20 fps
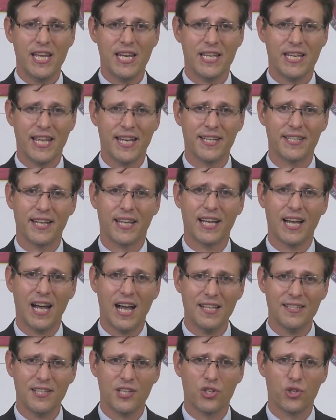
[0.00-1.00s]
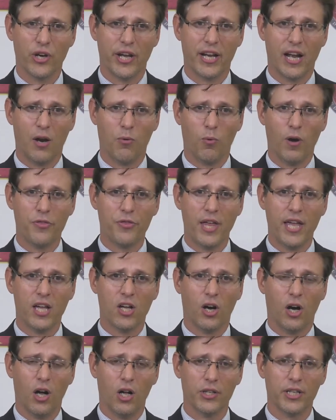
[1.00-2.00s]
needed to concentrate on what they
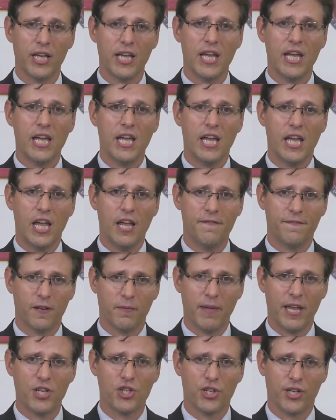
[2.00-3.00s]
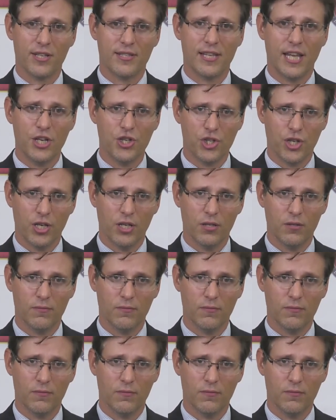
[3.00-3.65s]
called informationization.